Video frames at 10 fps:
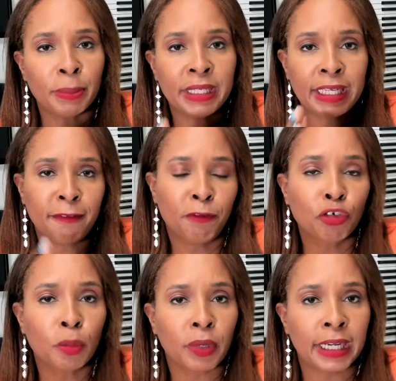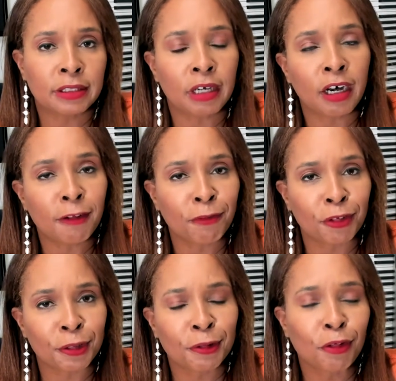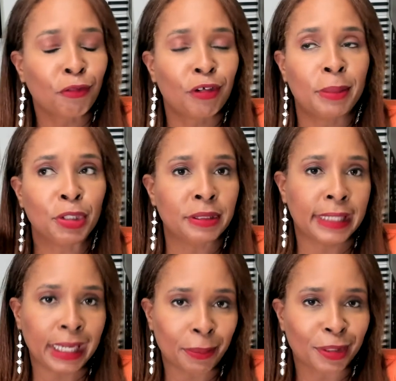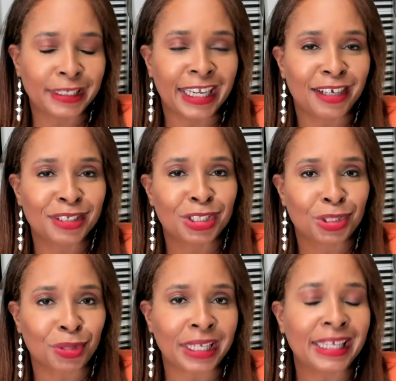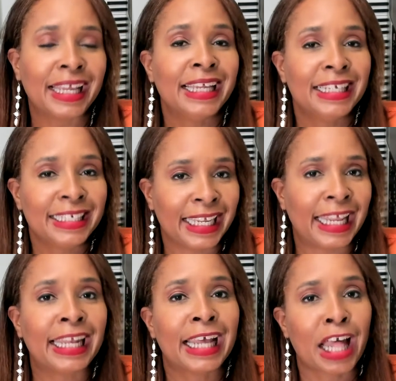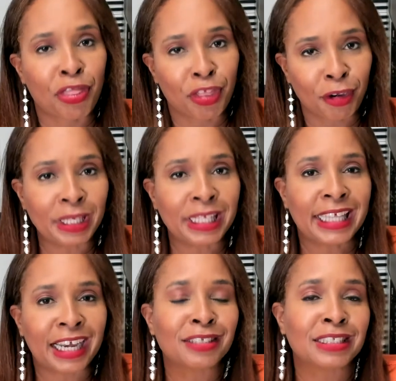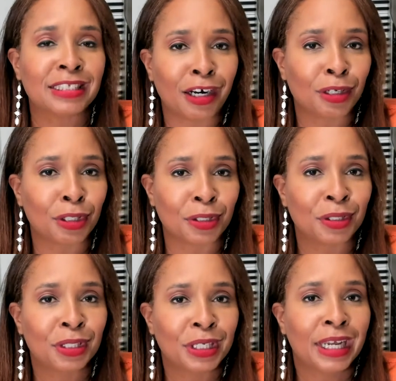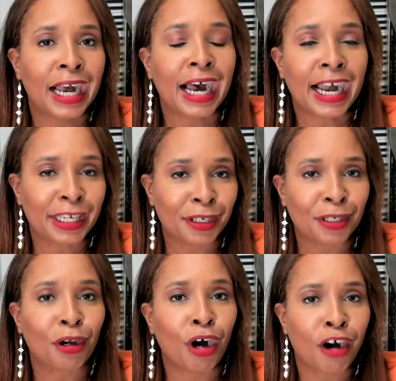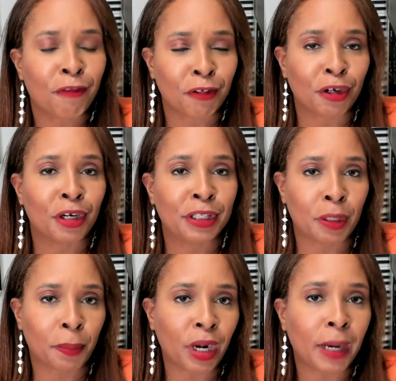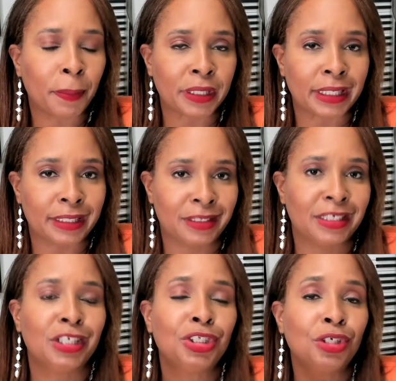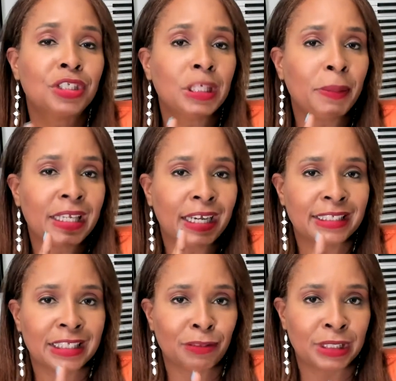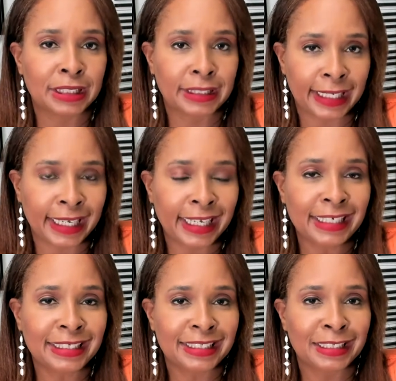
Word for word: getting full price offer from your neighbor down the street getting a $30,000 higher offer on their property. It's usually because it was staged,